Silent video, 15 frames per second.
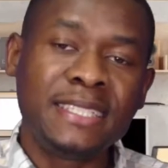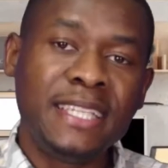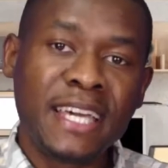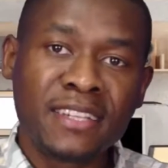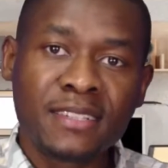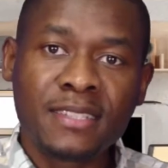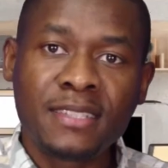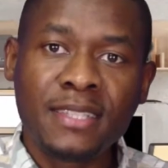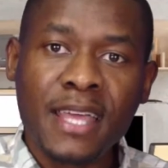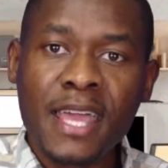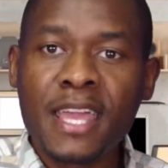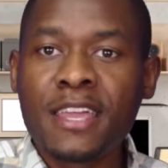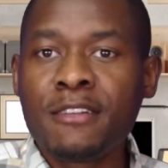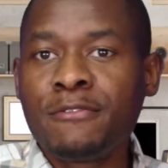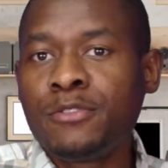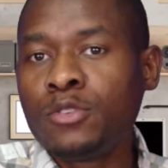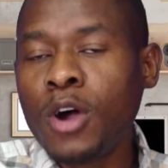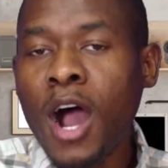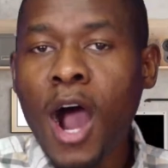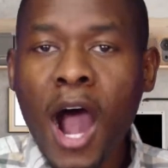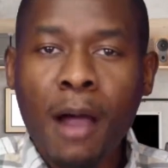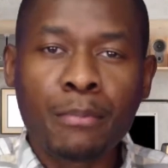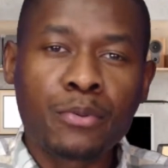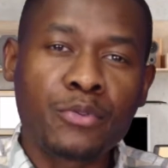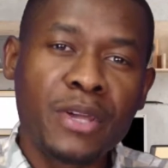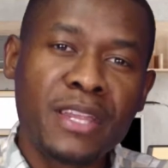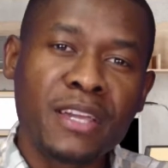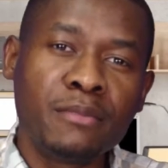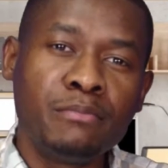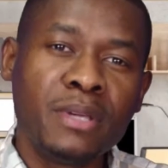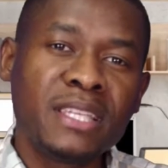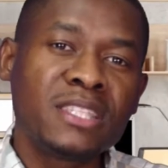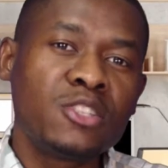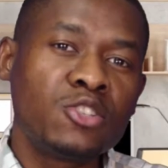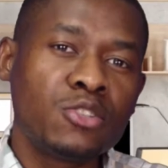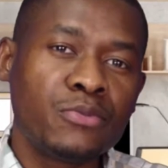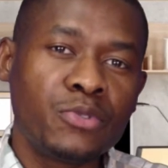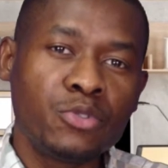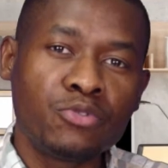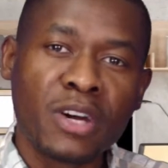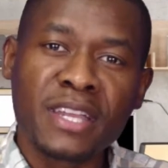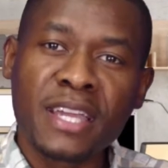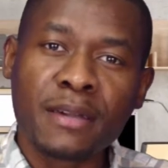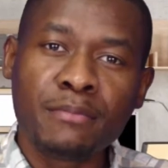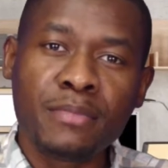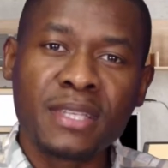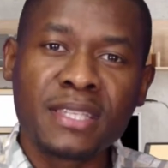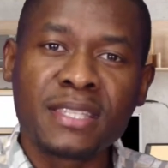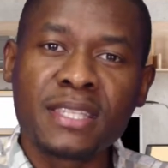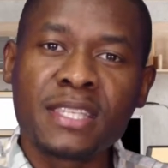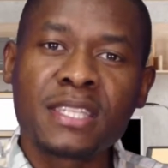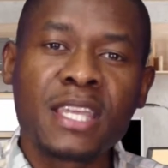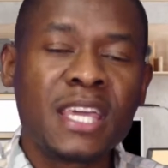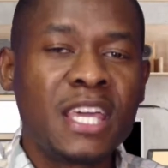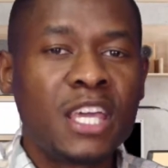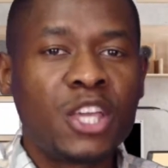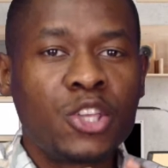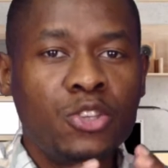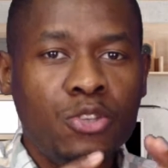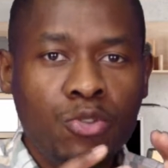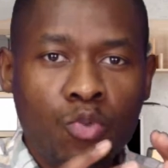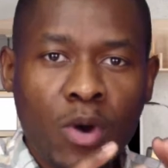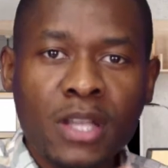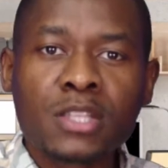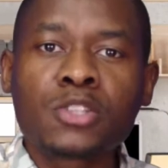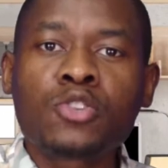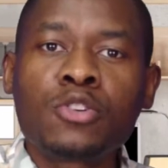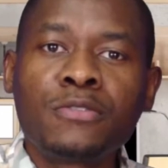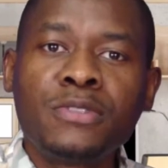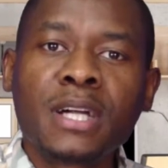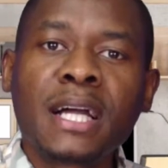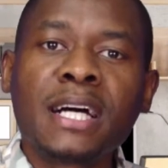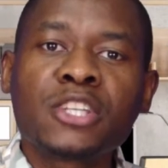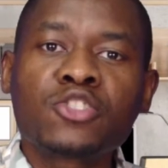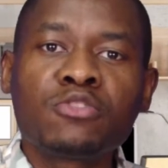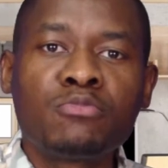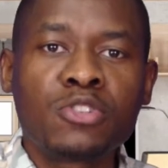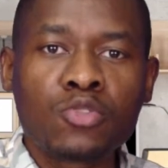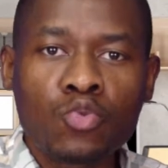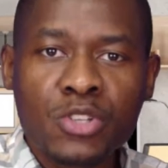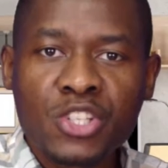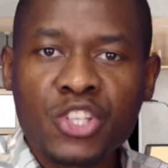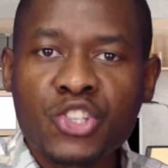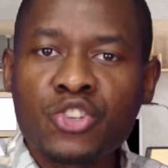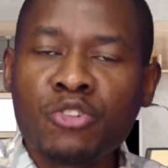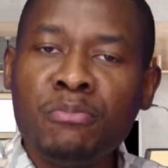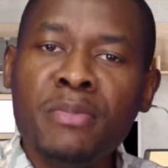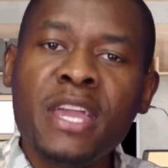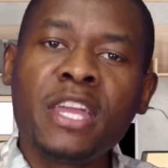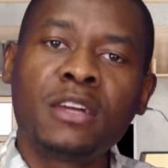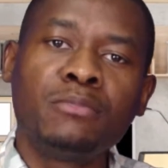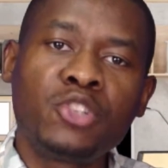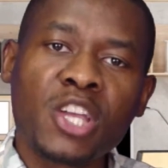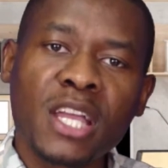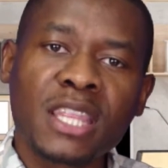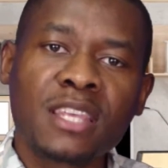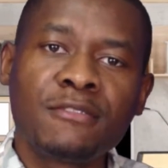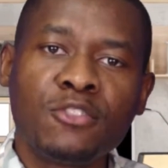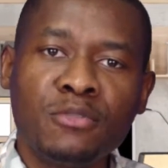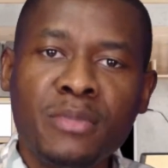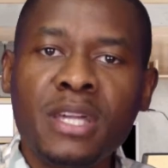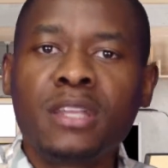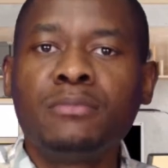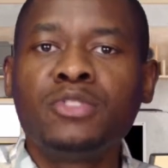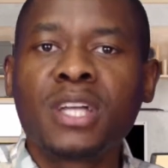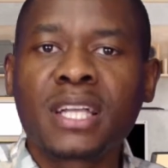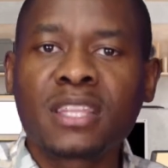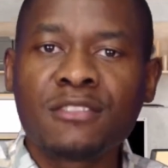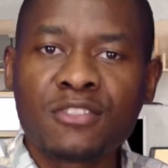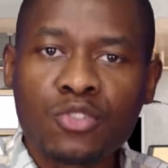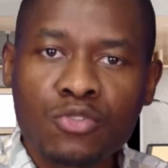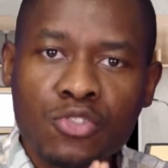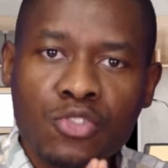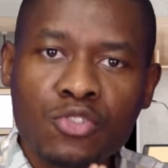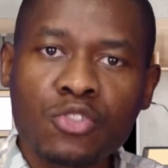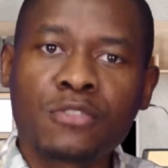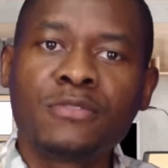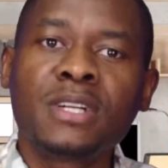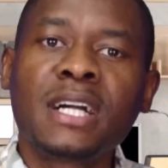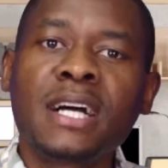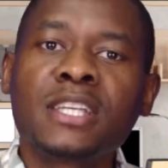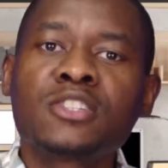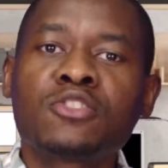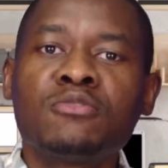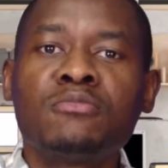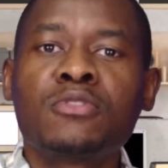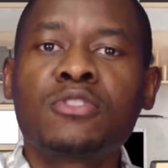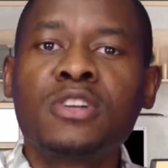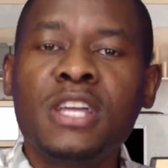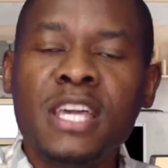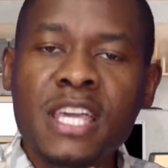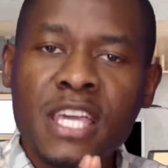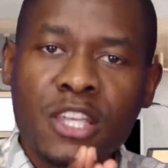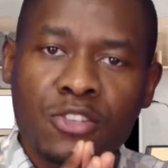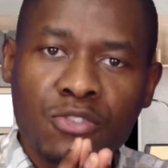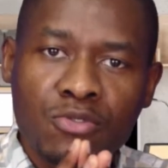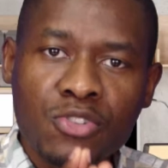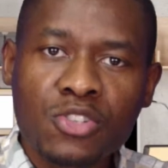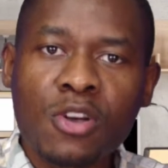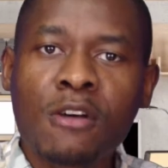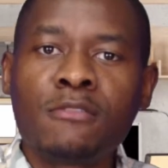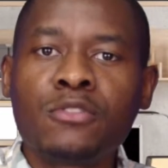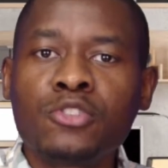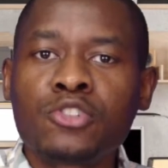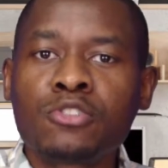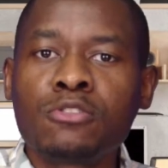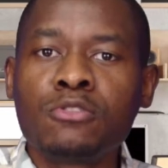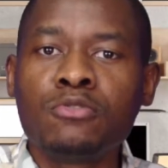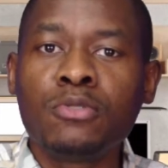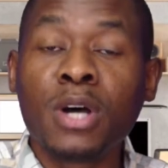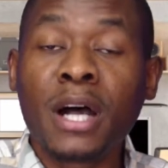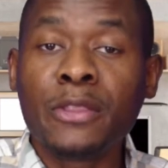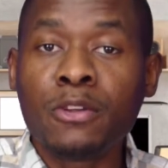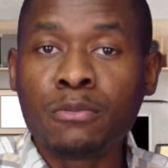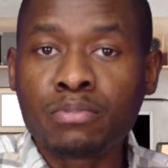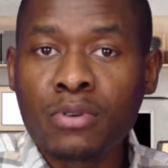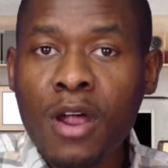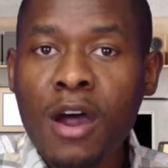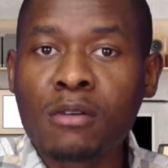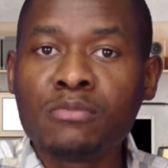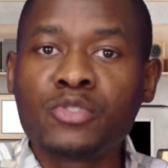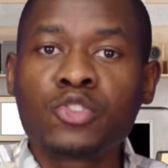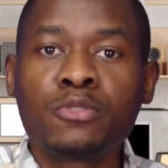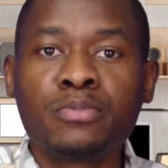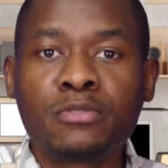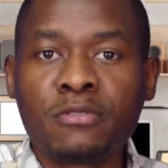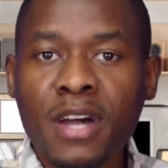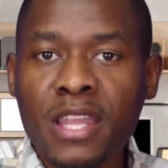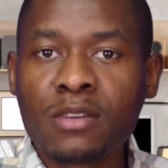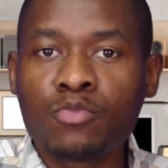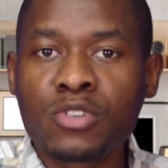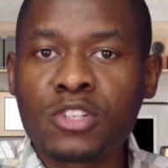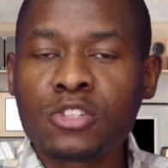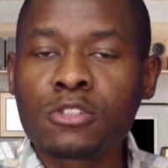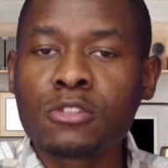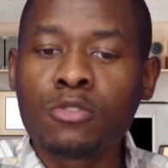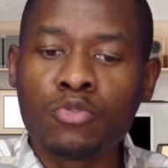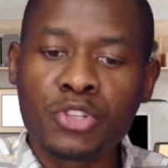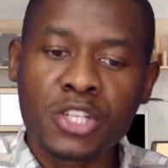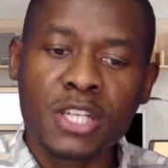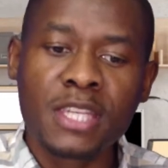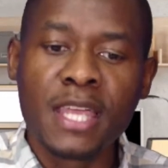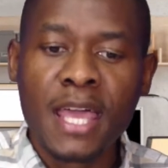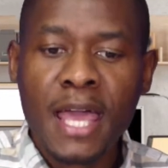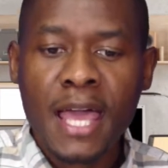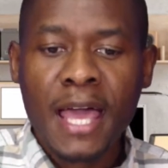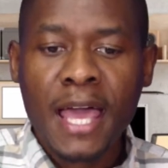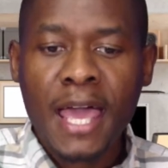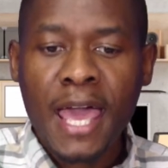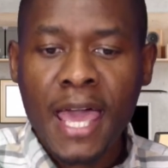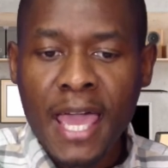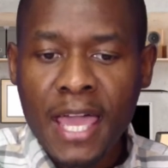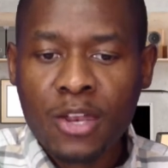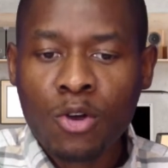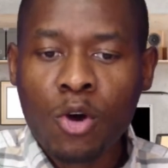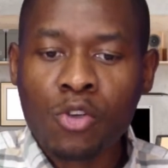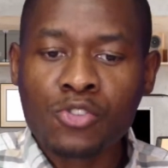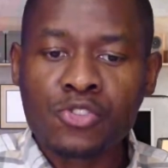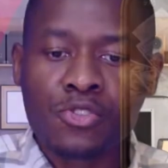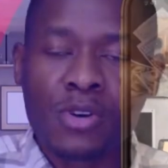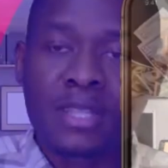at the end of the day, if you're operating a business, if you're running a business, you want to serve the customers, which is your main objective. Your main objective is to serve the customer, is to solve their problems, to provide them with a solution. And also